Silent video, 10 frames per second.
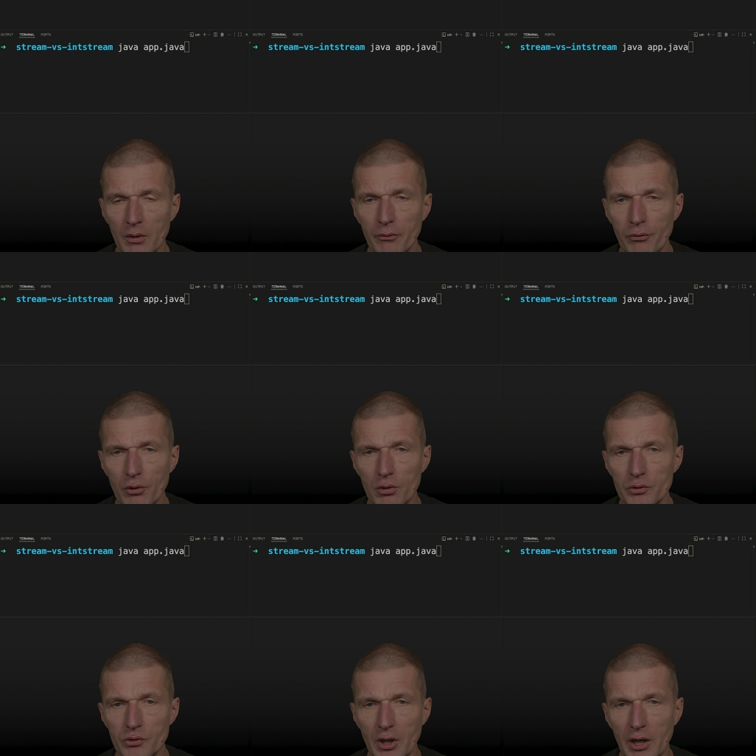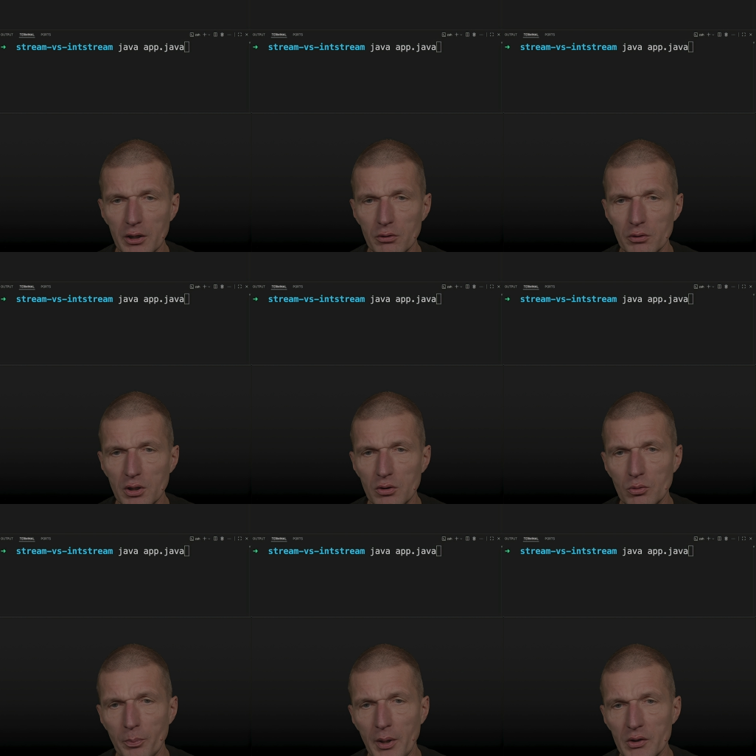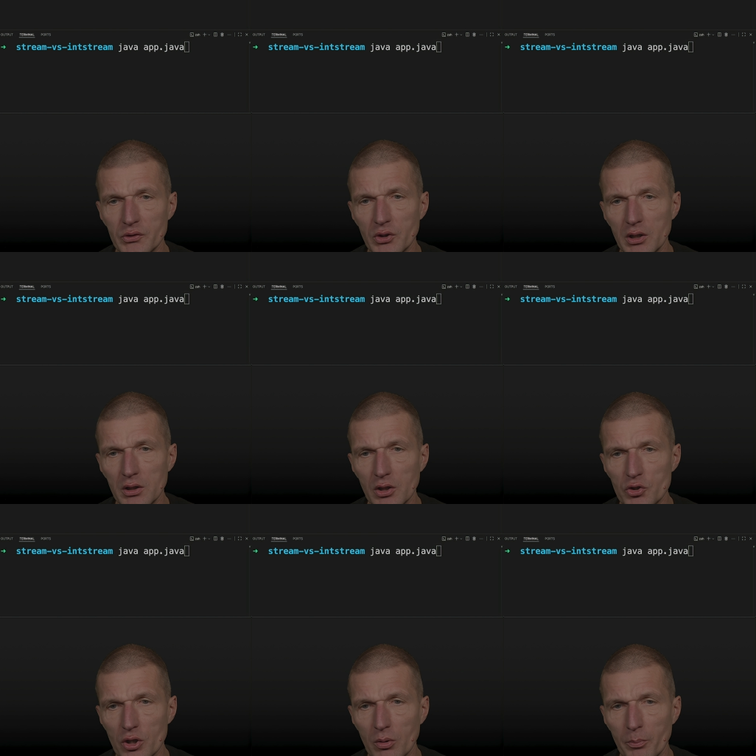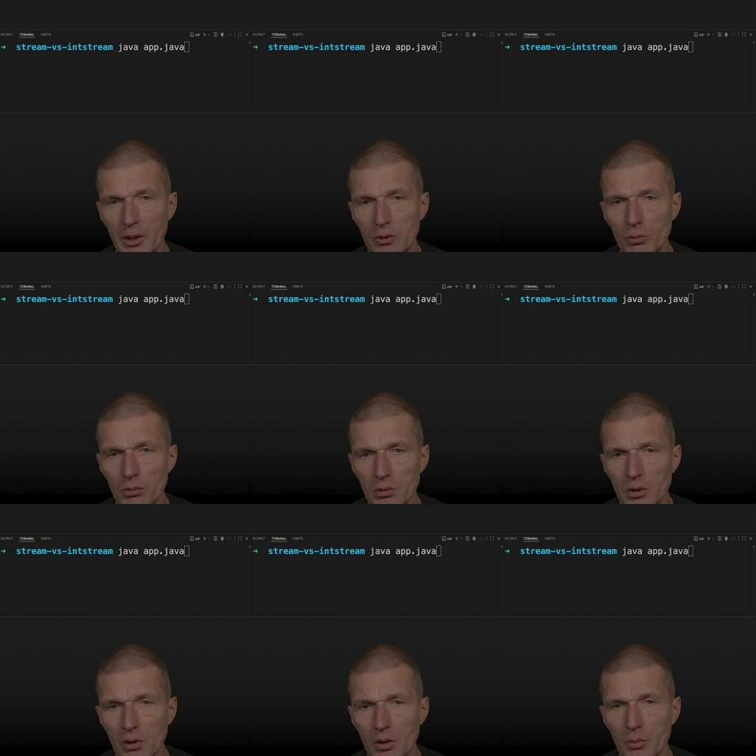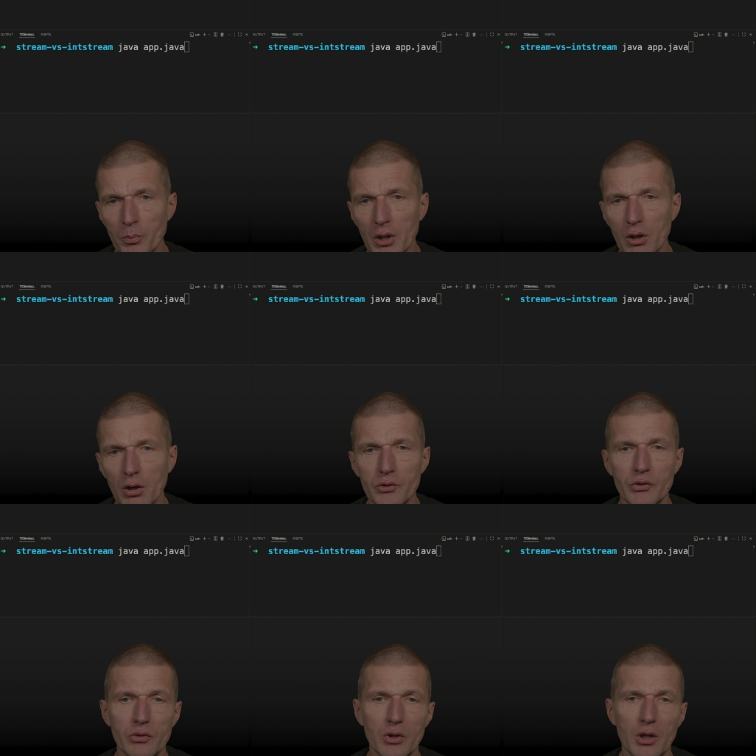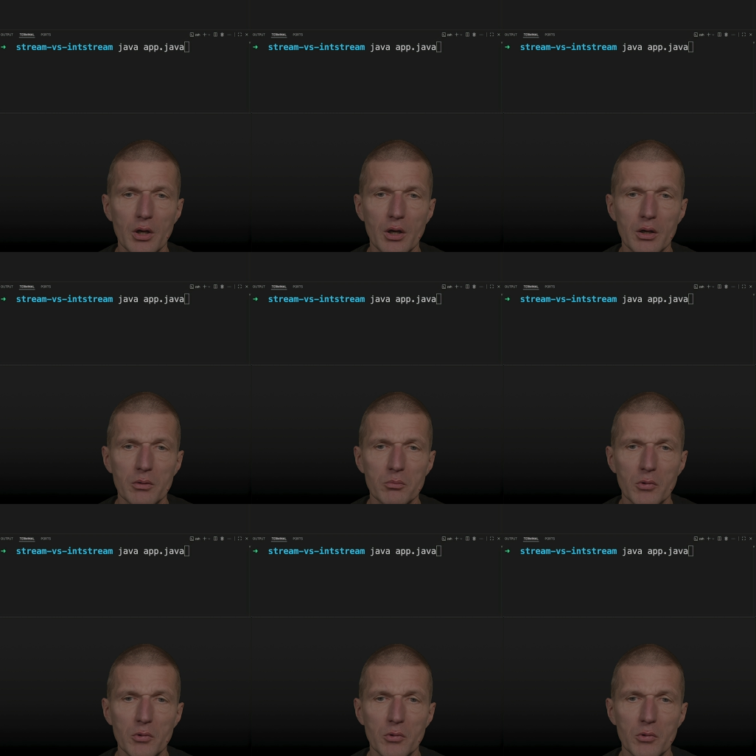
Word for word: First, I don't need to pass the integer compare to because uh,